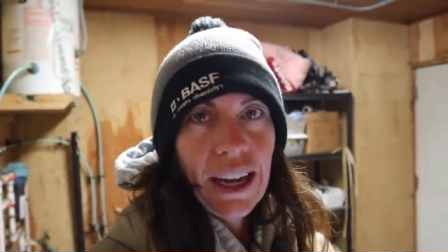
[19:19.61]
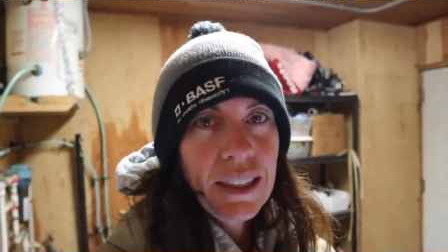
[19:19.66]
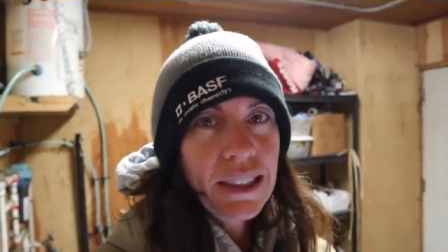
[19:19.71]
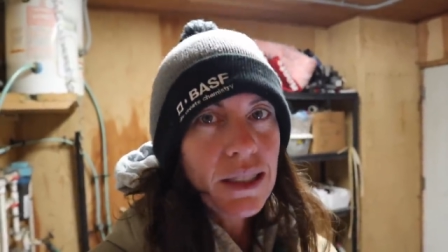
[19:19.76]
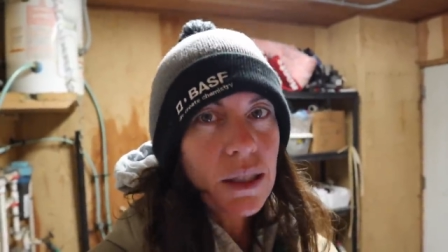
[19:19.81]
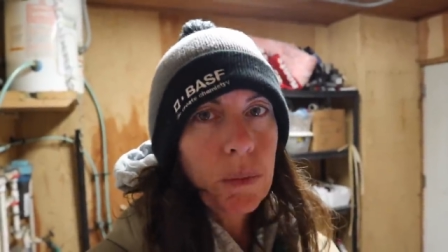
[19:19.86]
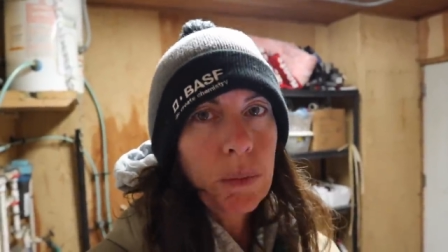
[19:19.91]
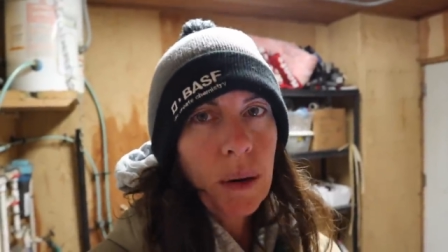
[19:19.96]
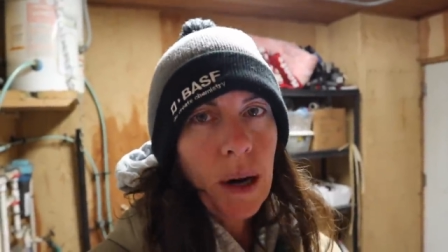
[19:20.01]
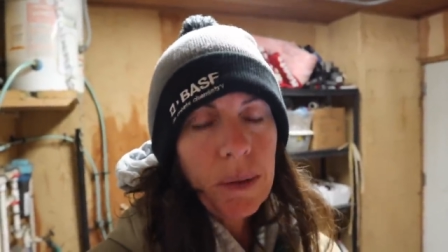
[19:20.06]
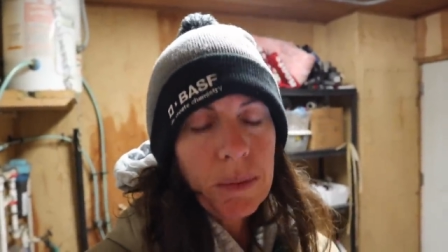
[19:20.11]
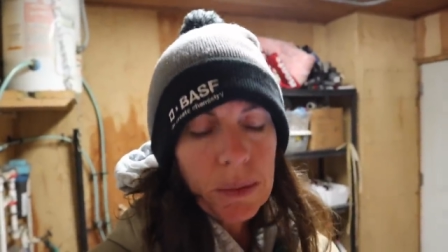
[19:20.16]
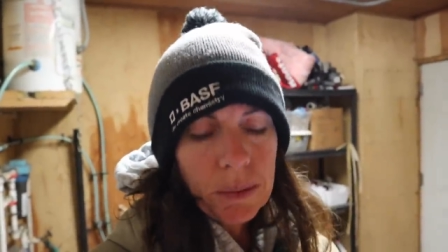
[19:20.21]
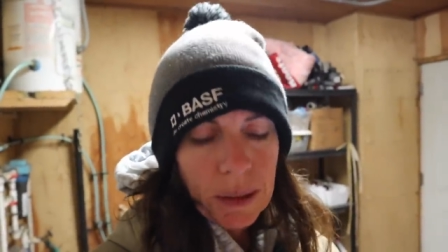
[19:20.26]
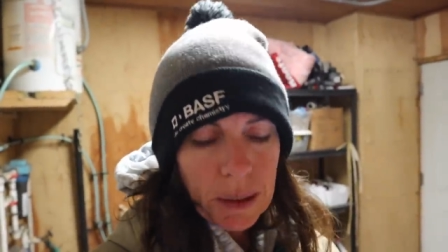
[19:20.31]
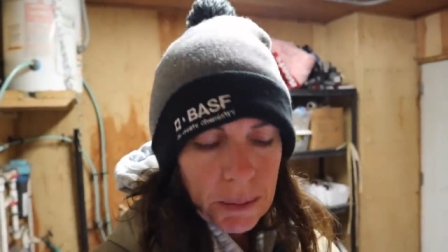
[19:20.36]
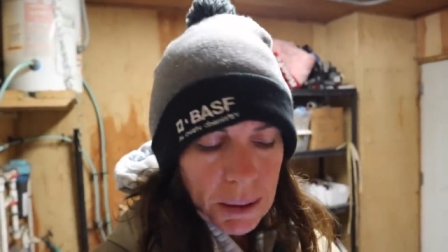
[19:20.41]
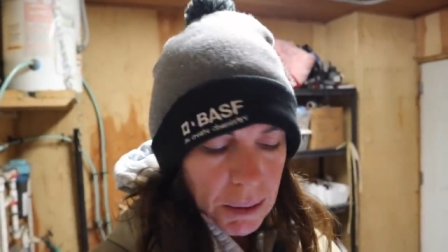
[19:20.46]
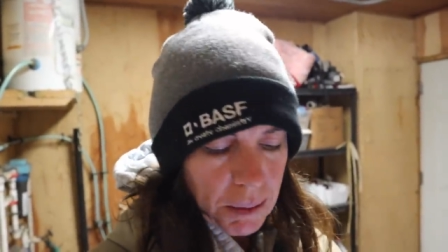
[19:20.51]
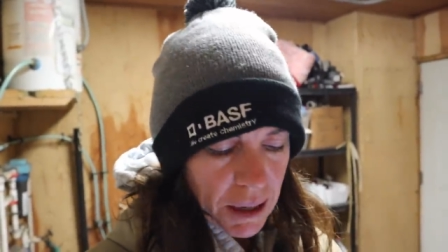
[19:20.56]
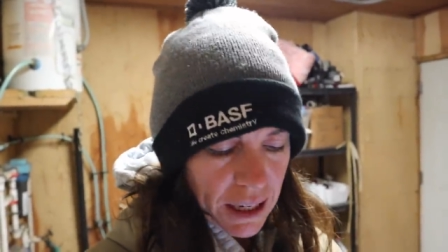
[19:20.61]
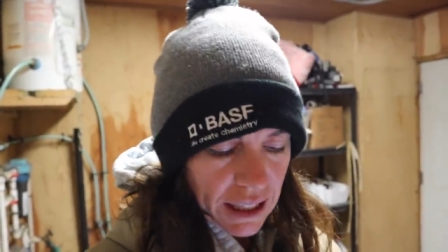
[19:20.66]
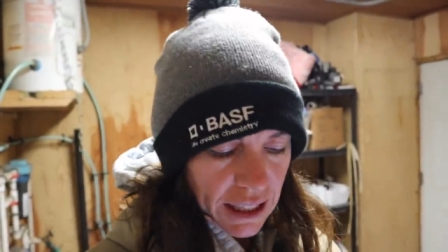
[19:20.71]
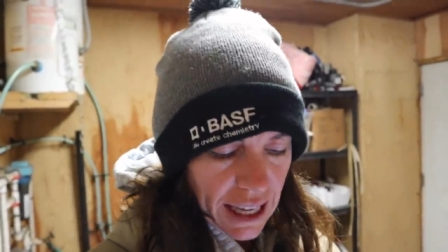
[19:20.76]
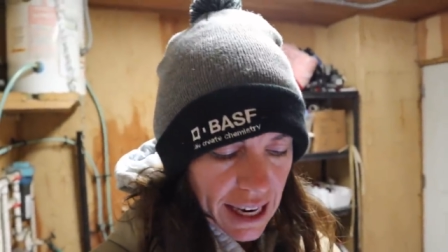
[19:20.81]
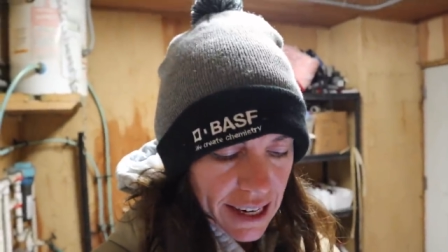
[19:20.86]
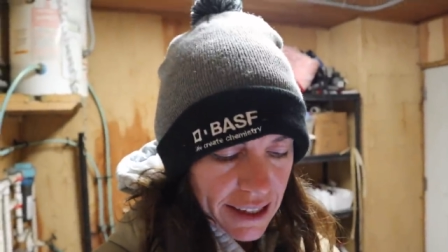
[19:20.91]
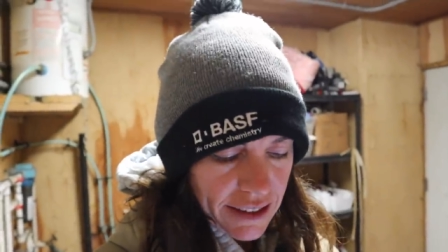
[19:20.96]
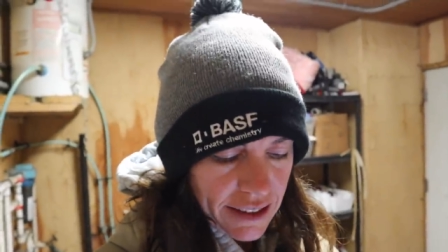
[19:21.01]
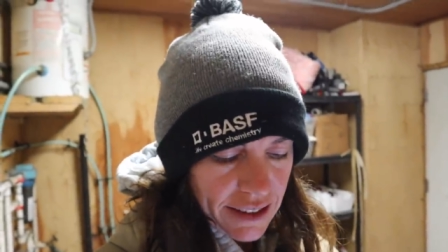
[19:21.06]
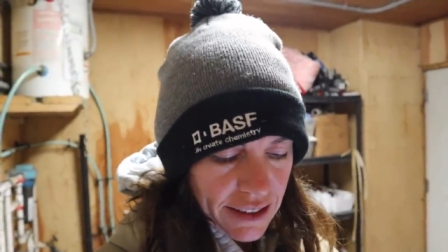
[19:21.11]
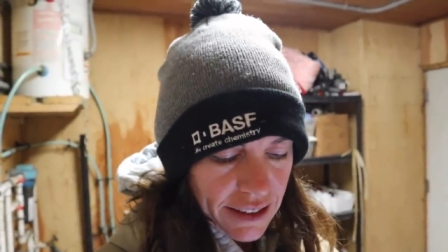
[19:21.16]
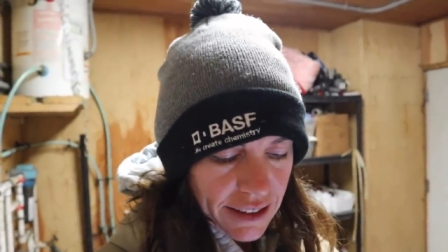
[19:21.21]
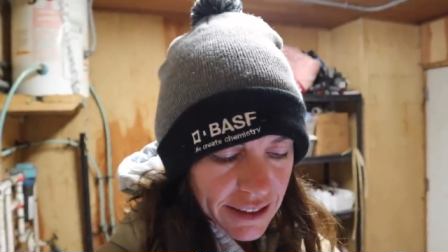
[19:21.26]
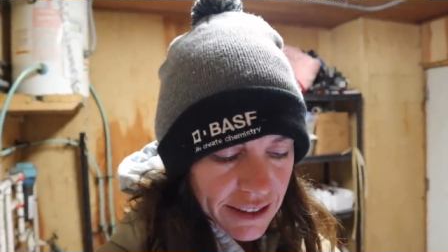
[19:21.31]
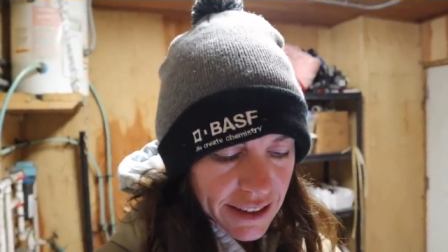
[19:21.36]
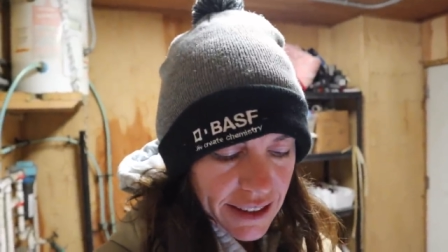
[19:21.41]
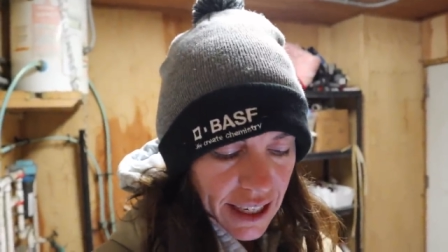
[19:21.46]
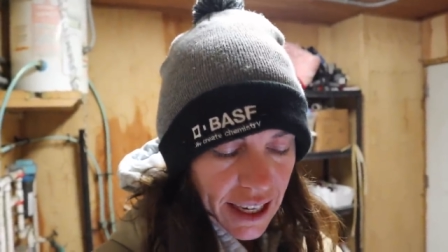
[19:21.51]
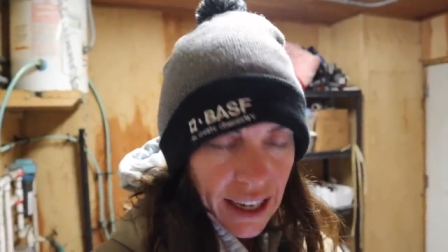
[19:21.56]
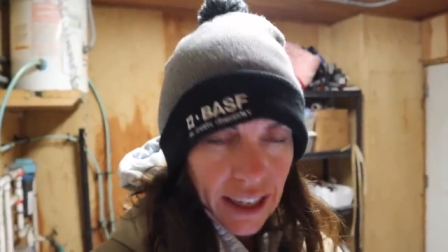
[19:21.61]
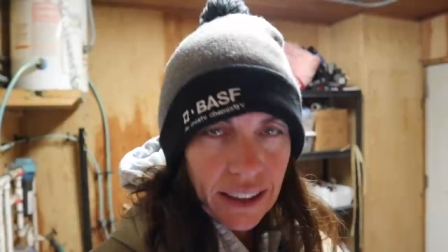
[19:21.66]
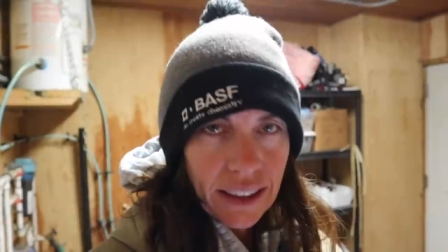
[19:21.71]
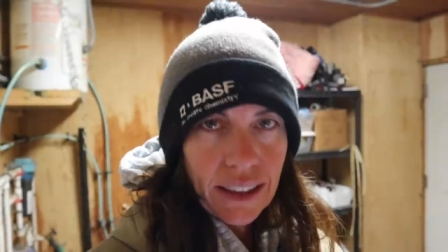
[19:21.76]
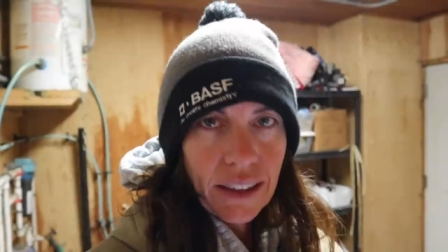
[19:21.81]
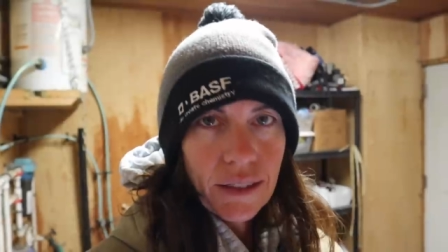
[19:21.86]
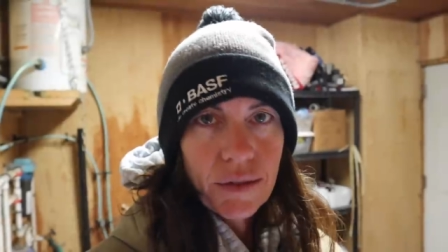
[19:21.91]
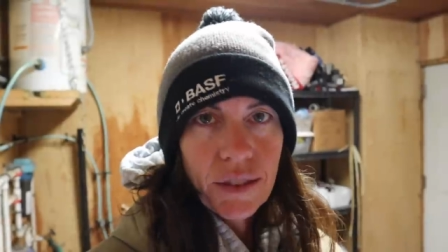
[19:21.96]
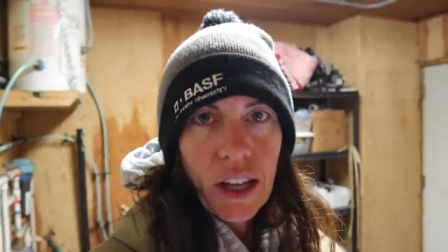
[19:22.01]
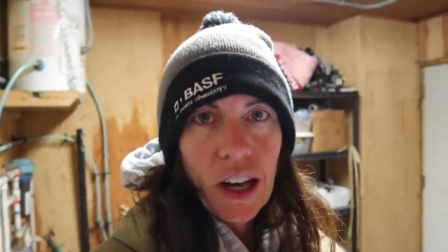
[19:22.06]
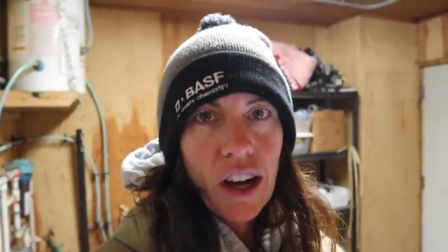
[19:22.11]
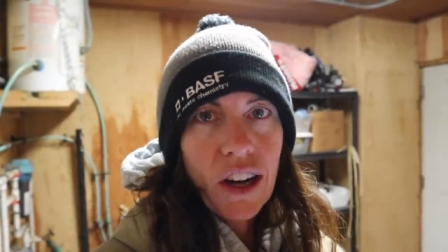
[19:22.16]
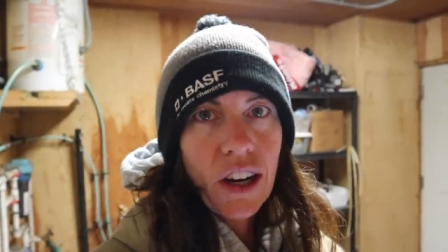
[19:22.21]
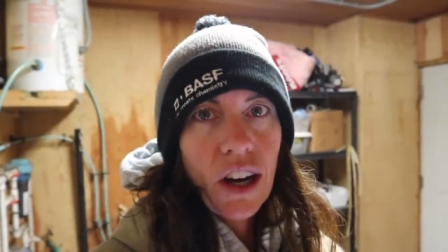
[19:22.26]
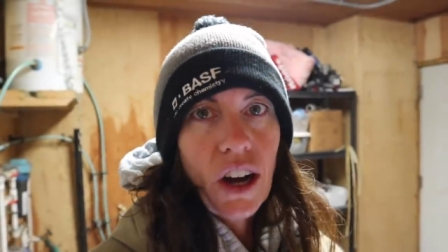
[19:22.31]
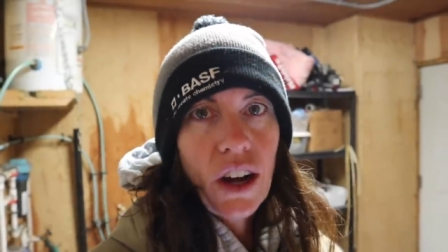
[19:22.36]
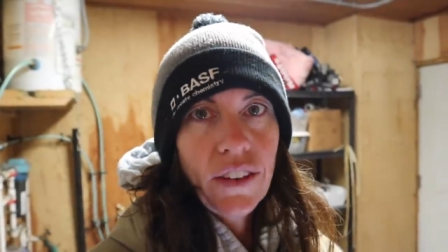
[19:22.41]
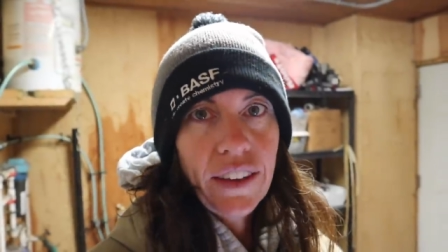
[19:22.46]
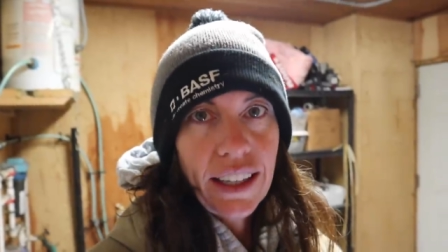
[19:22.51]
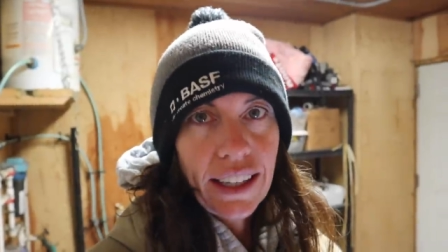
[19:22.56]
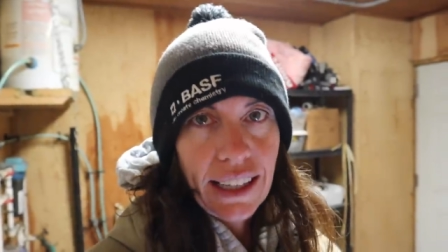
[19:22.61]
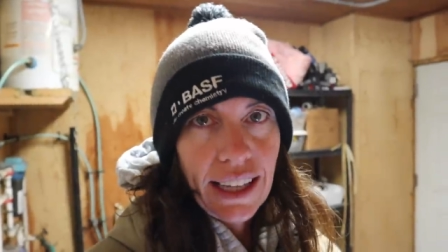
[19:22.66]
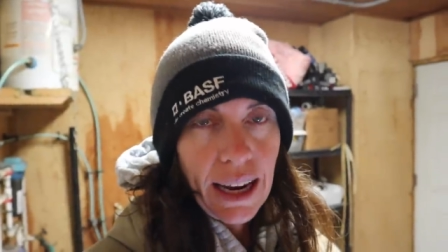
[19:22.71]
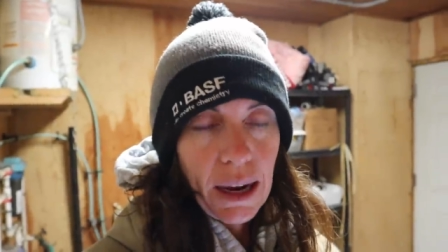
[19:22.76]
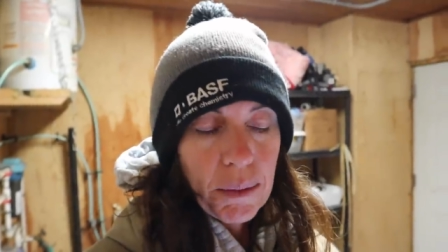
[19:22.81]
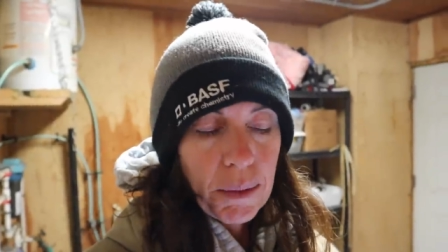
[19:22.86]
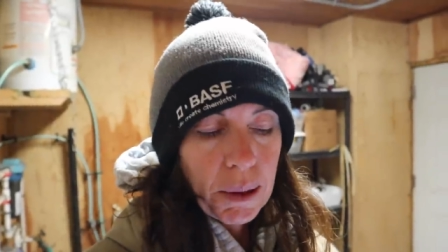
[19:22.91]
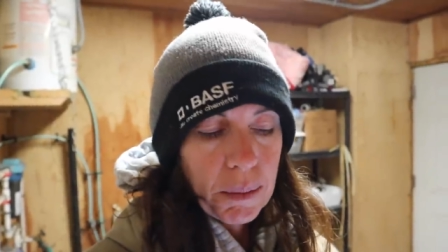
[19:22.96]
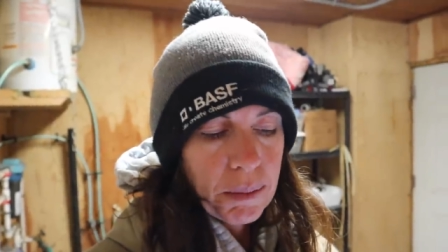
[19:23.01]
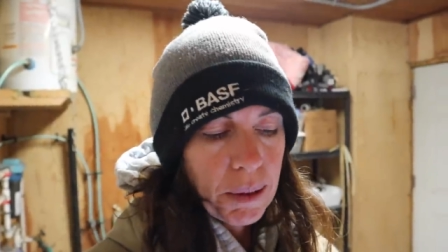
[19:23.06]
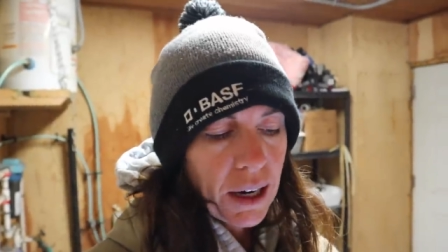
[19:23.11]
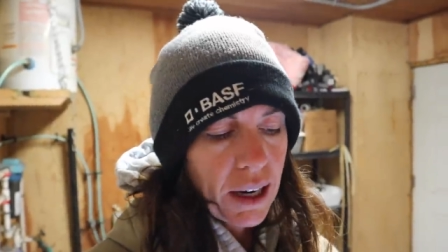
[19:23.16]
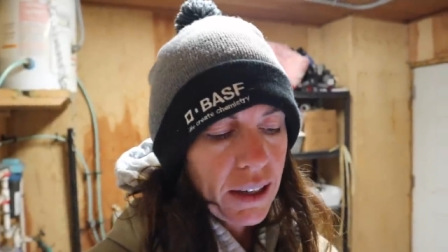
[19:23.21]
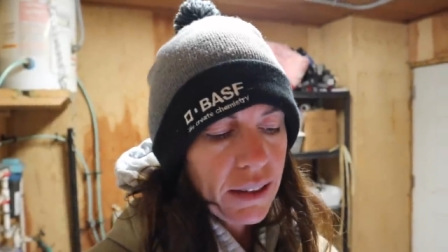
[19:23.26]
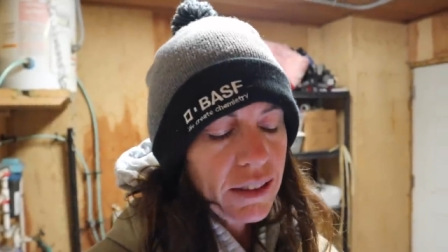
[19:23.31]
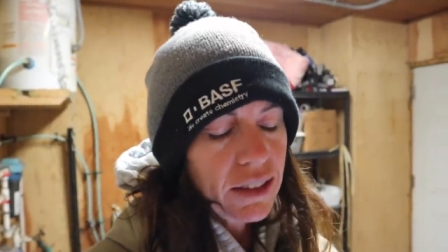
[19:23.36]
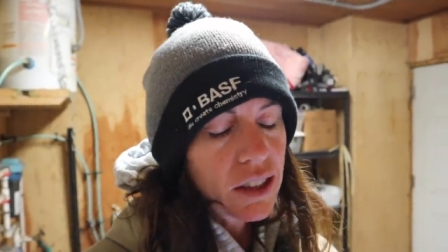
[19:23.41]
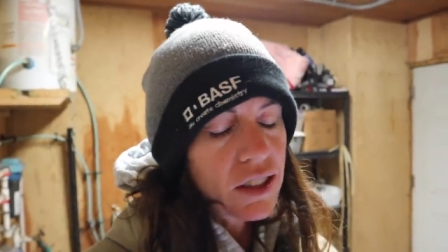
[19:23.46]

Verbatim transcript: This will probably be my last daily vlog on the lambing part.